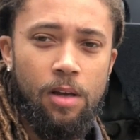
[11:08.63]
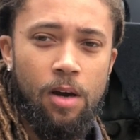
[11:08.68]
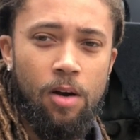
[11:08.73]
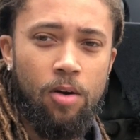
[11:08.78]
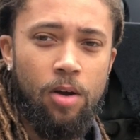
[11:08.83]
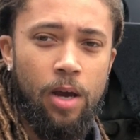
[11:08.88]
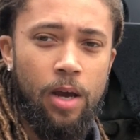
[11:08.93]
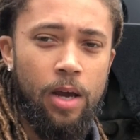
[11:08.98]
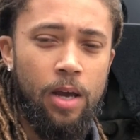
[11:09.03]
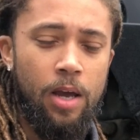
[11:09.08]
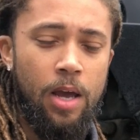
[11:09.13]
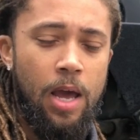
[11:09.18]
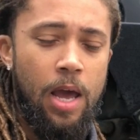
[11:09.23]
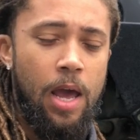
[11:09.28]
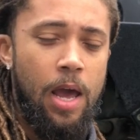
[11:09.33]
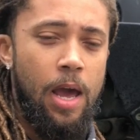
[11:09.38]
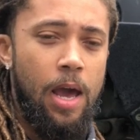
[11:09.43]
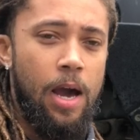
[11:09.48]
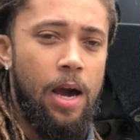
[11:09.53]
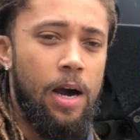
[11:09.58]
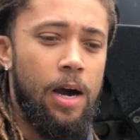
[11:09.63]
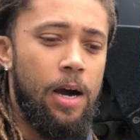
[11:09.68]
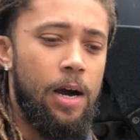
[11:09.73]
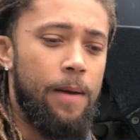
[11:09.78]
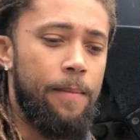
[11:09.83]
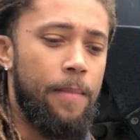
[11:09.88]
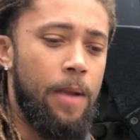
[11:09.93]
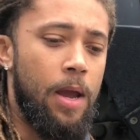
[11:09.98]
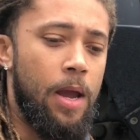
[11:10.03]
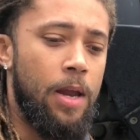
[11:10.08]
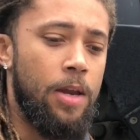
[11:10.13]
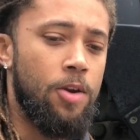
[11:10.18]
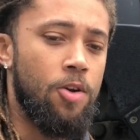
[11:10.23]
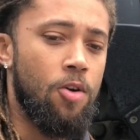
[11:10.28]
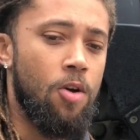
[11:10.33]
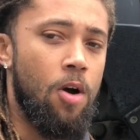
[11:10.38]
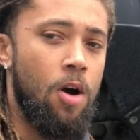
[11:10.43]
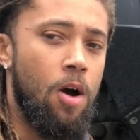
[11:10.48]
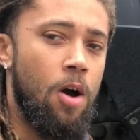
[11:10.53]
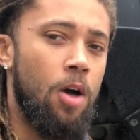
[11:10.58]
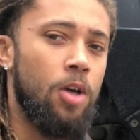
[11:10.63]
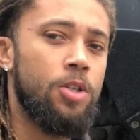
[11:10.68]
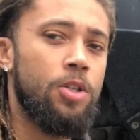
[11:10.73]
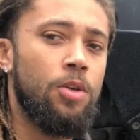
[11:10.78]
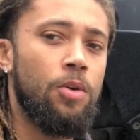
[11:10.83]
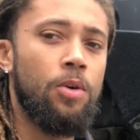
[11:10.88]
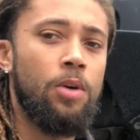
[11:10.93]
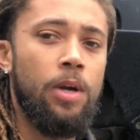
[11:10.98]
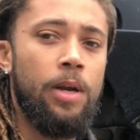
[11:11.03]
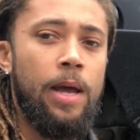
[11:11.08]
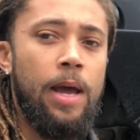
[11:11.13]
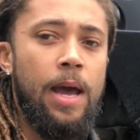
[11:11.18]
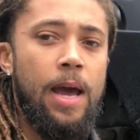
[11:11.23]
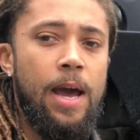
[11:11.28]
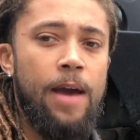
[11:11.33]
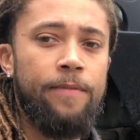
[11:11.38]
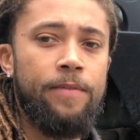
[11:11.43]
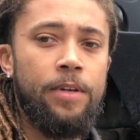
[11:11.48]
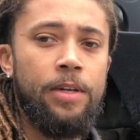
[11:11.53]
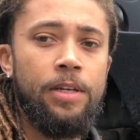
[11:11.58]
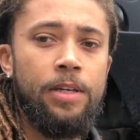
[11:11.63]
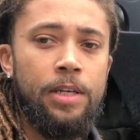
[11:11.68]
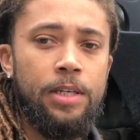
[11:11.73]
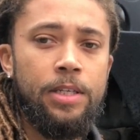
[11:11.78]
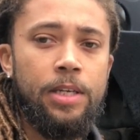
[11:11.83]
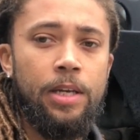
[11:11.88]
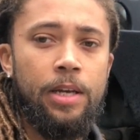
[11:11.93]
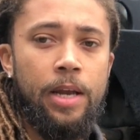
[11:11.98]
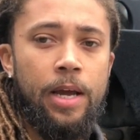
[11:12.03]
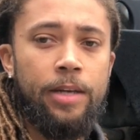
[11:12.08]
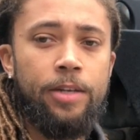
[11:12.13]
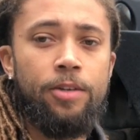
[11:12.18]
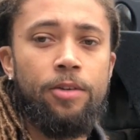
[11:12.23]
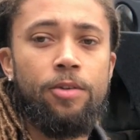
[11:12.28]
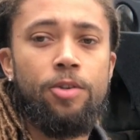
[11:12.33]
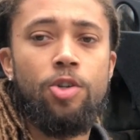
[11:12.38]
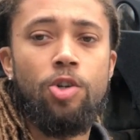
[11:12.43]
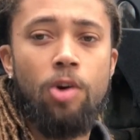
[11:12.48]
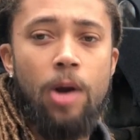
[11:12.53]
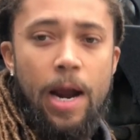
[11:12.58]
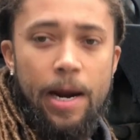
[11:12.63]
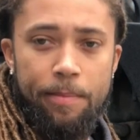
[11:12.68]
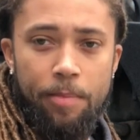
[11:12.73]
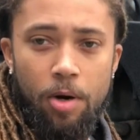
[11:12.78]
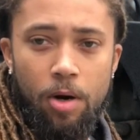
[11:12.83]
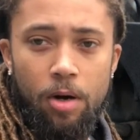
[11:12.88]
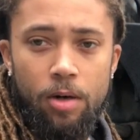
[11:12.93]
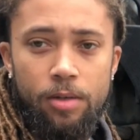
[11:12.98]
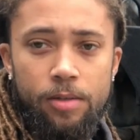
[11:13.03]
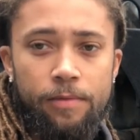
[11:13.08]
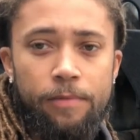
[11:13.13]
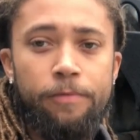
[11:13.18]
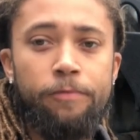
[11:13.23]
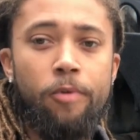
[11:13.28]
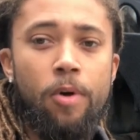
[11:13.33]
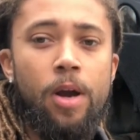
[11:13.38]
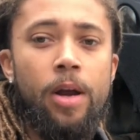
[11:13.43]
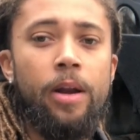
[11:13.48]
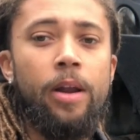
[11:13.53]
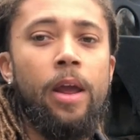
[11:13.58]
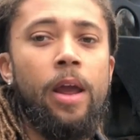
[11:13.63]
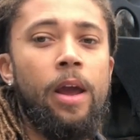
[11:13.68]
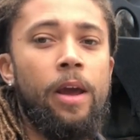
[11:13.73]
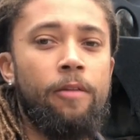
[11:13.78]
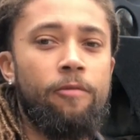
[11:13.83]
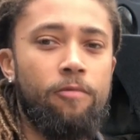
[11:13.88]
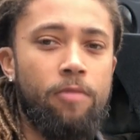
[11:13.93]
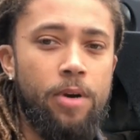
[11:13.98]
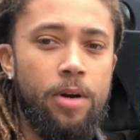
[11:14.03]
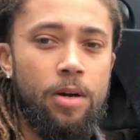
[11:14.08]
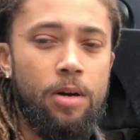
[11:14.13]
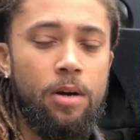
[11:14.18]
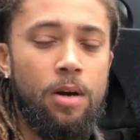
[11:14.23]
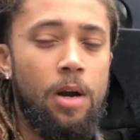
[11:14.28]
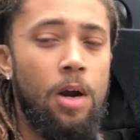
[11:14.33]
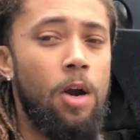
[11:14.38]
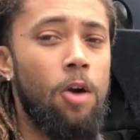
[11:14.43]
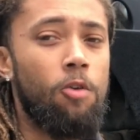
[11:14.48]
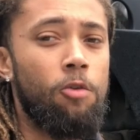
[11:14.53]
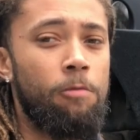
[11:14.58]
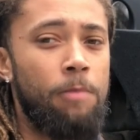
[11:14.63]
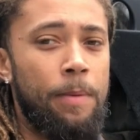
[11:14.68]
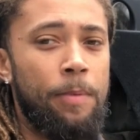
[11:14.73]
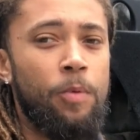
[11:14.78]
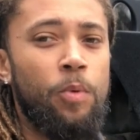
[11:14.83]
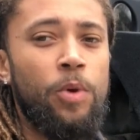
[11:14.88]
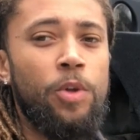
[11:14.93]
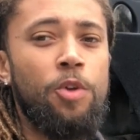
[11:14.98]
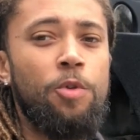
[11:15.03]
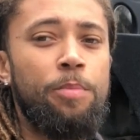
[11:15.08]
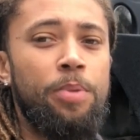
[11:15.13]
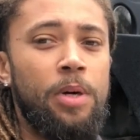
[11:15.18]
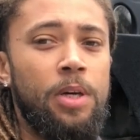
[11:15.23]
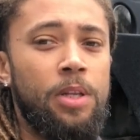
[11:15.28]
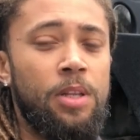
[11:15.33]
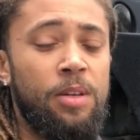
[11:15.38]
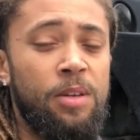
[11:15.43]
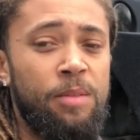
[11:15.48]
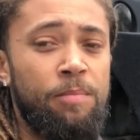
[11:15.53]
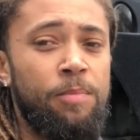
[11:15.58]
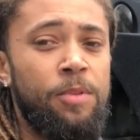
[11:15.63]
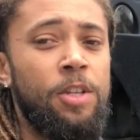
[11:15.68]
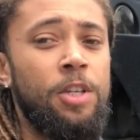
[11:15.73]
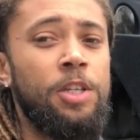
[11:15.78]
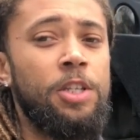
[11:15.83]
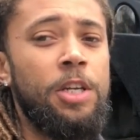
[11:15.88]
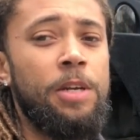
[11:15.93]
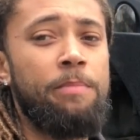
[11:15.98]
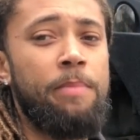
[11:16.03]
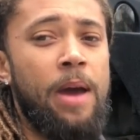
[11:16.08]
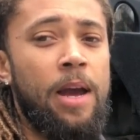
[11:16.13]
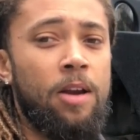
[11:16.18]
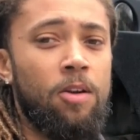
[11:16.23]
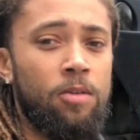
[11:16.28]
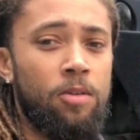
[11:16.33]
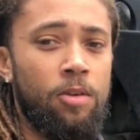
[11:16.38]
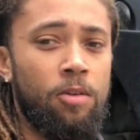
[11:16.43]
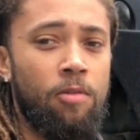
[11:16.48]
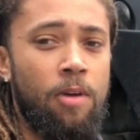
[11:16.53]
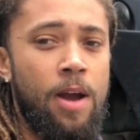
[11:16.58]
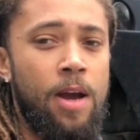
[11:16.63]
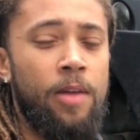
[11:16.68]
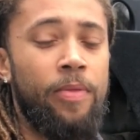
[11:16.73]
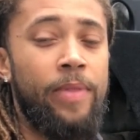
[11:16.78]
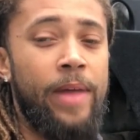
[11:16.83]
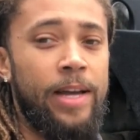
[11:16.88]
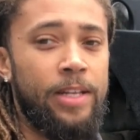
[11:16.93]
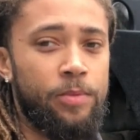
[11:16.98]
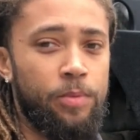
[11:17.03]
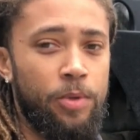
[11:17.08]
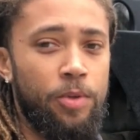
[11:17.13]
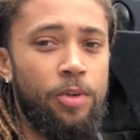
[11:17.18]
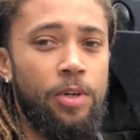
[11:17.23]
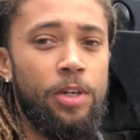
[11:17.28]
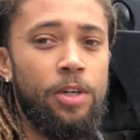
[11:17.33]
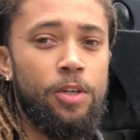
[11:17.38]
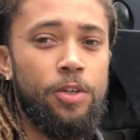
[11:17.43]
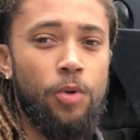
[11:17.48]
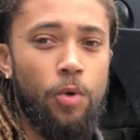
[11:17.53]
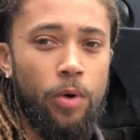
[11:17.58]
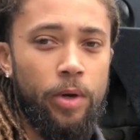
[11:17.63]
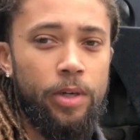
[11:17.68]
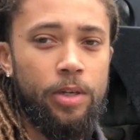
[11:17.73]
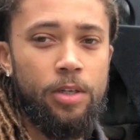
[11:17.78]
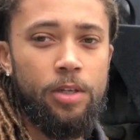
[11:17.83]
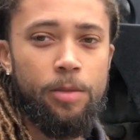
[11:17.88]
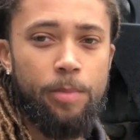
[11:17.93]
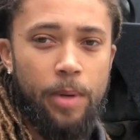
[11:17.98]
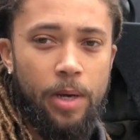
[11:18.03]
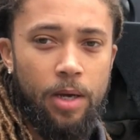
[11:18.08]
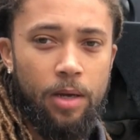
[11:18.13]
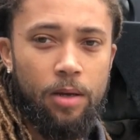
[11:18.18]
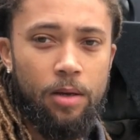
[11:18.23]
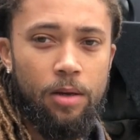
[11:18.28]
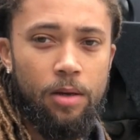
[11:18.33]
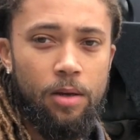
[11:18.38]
Okay. And you're also going to have to disconnect your track bars, front and rear. Remember, when you put the Jeep back on the ground, that's when you need to torque it to spec.